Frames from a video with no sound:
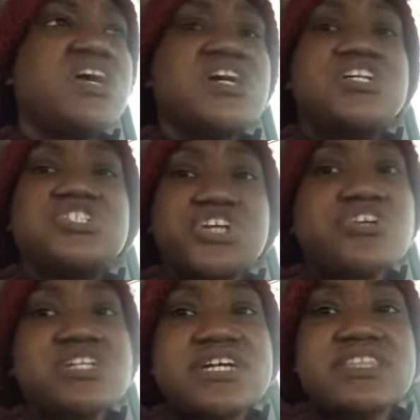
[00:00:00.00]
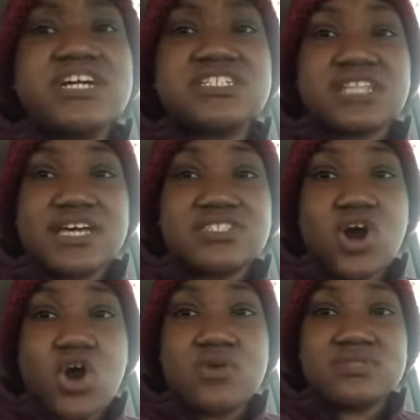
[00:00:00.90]
generally there's less
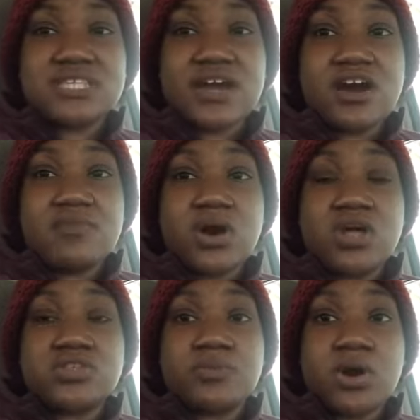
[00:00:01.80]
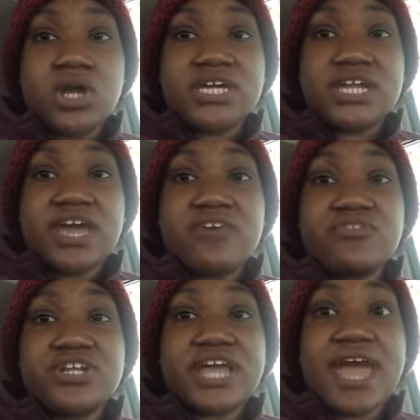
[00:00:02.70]
homes that come on the market
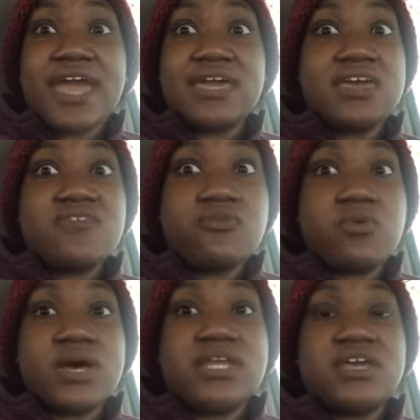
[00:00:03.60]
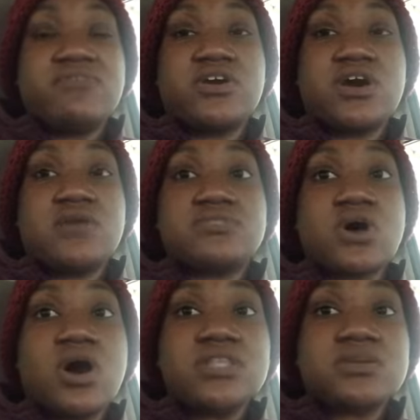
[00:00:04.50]
every day, if one even comes
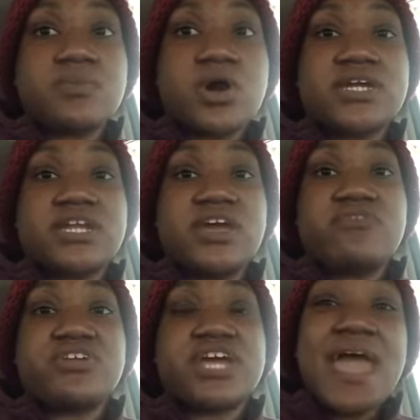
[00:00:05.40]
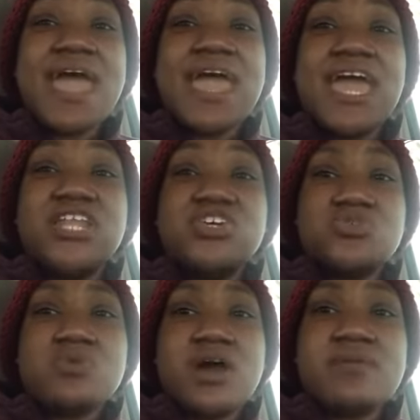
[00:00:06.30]
on the market every day. And
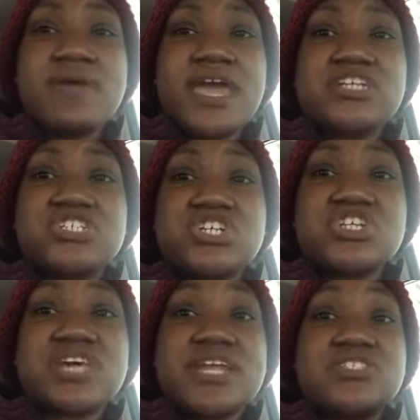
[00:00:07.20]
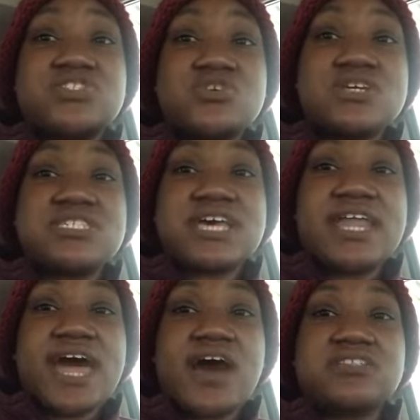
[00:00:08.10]
you want to make sure that as soon as that
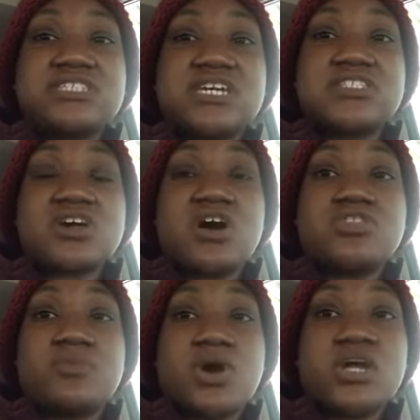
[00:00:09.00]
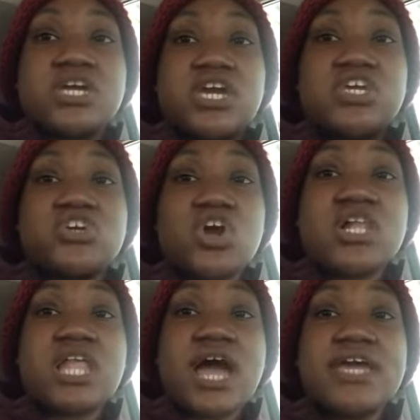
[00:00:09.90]
house gets on the market, your
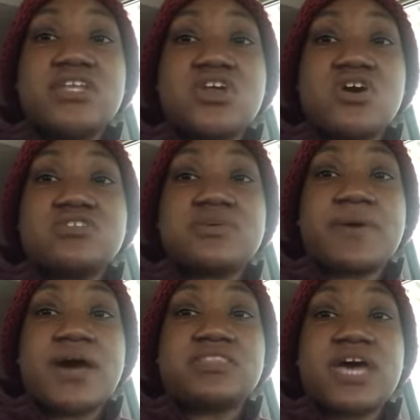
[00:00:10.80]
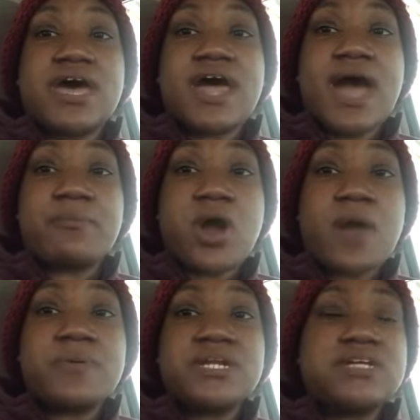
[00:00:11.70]
client knows about that property.